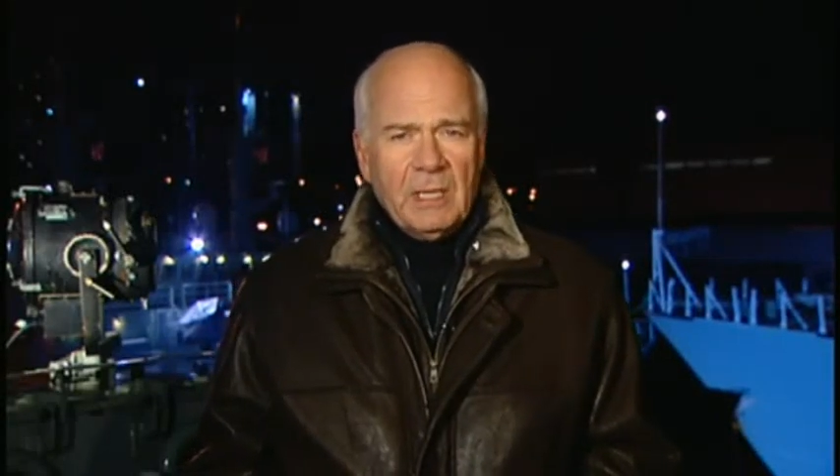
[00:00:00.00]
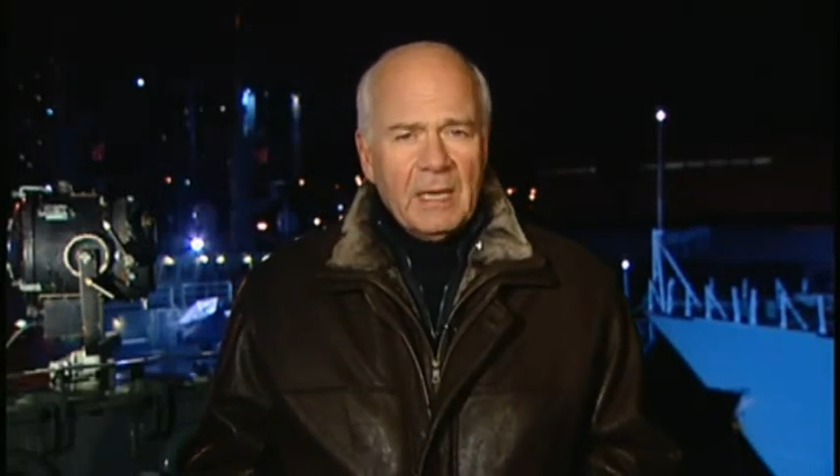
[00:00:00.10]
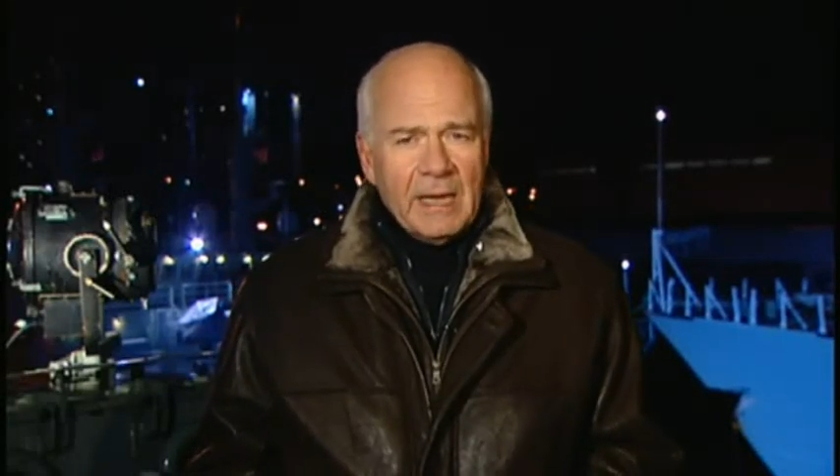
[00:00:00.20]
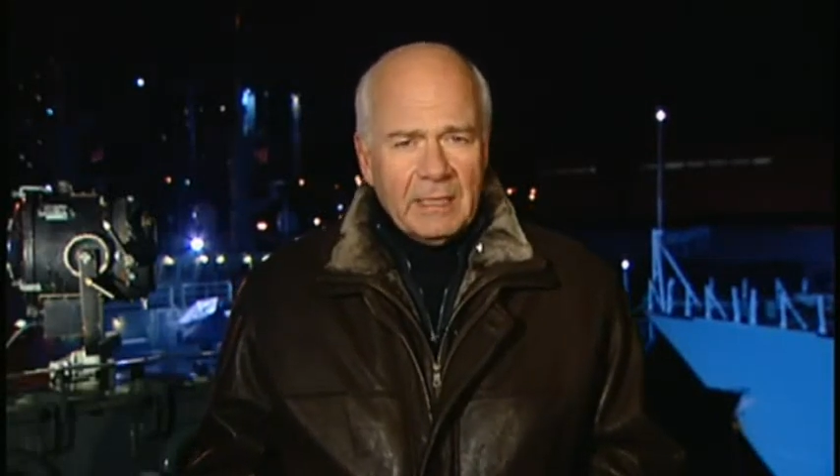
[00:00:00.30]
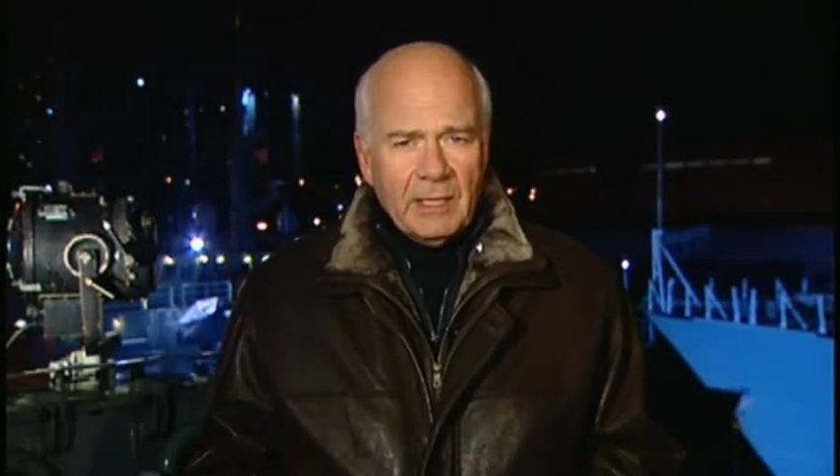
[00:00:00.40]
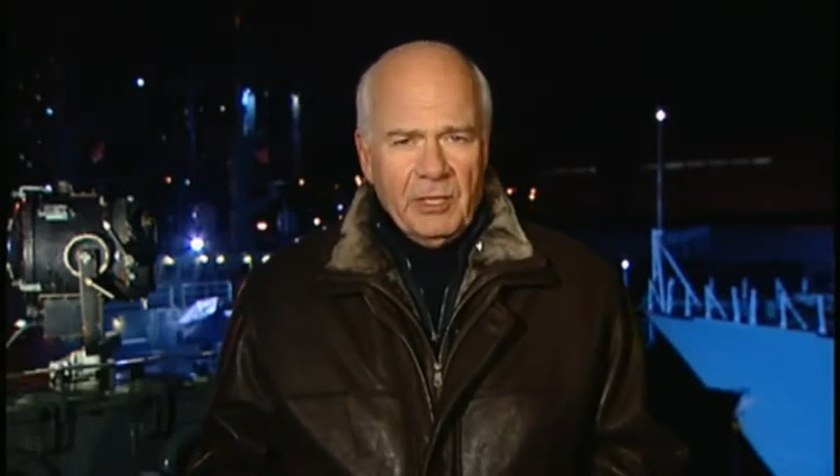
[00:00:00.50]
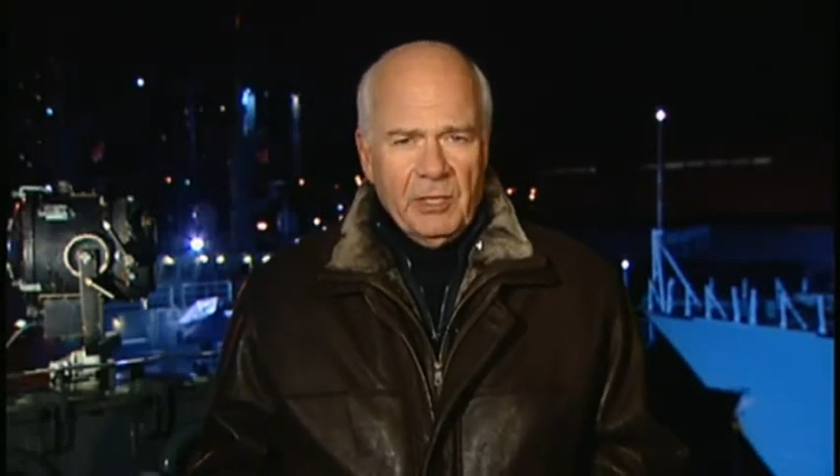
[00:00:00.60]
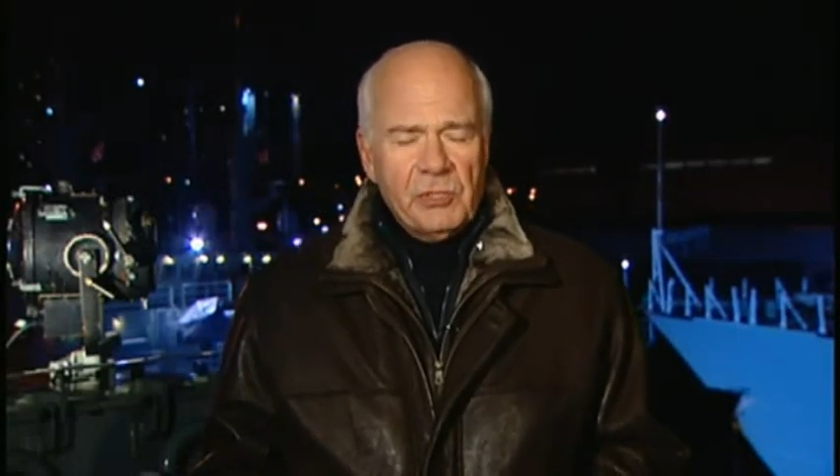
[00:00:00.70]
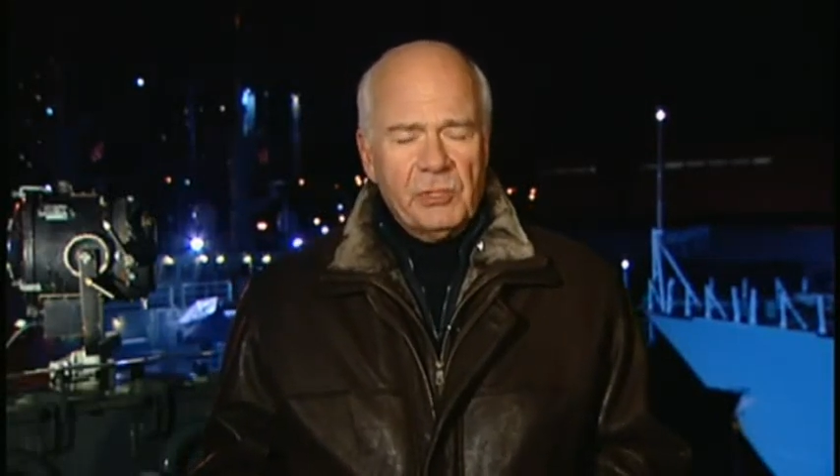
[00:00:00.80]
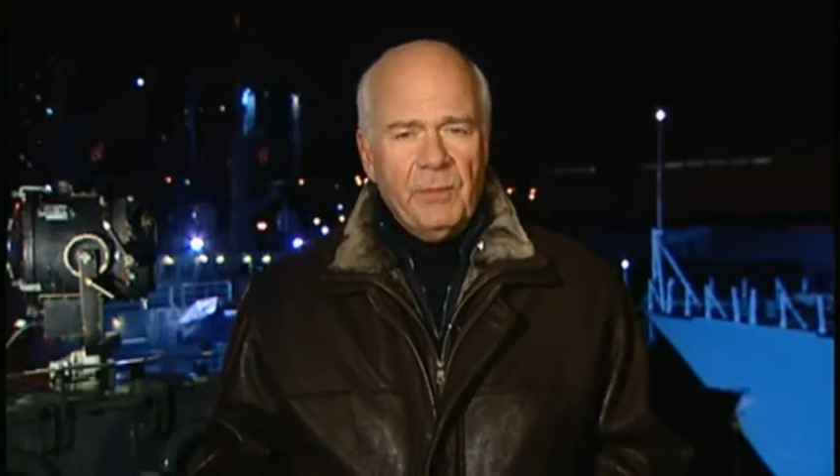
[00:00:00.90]

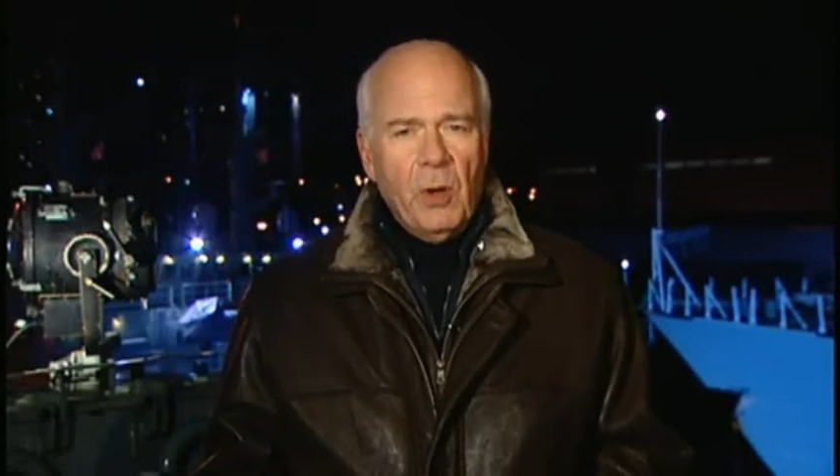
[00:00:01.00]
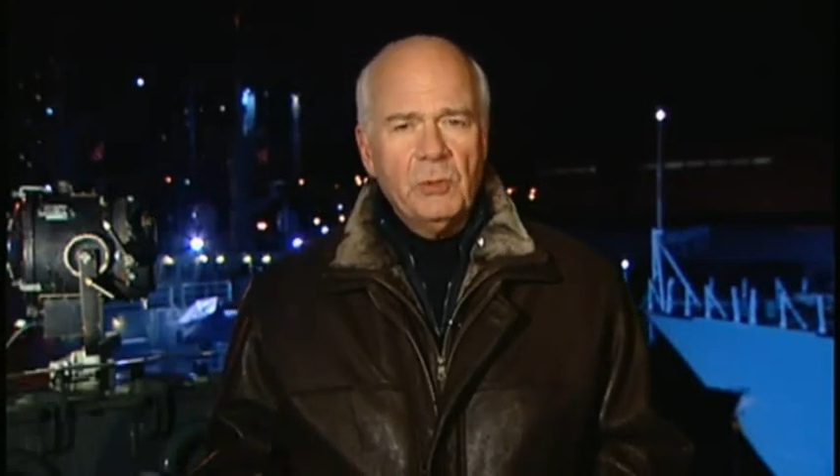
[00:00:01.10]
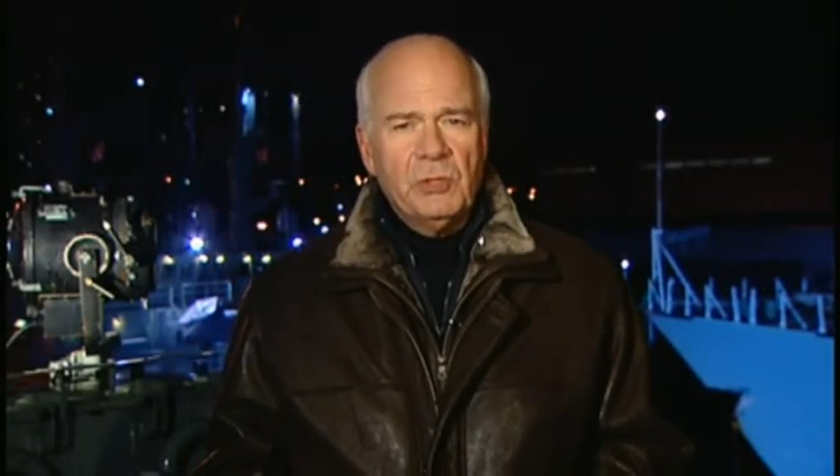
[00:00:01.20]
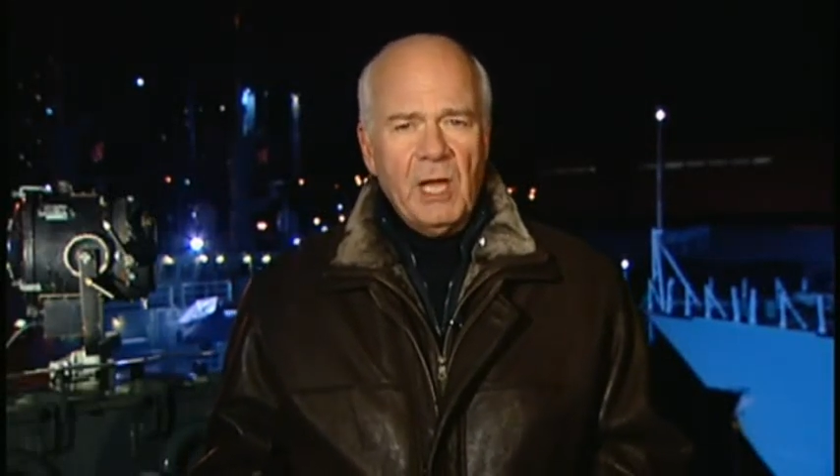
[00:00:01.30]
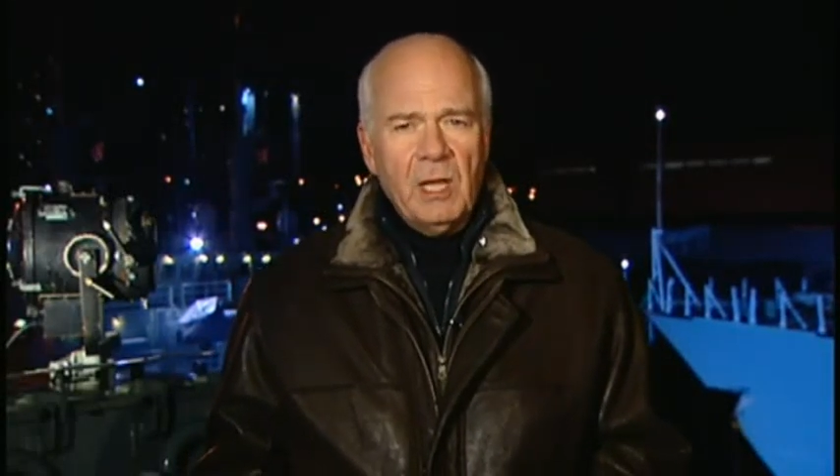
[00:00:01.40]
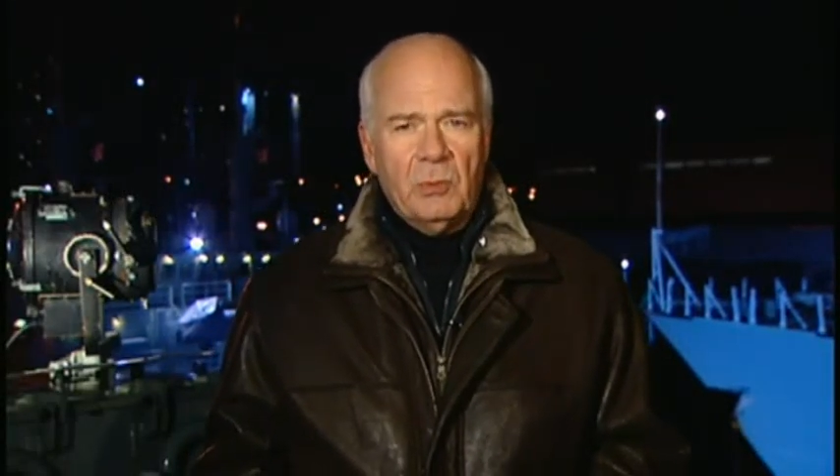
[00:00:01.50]
cleanliness of hotel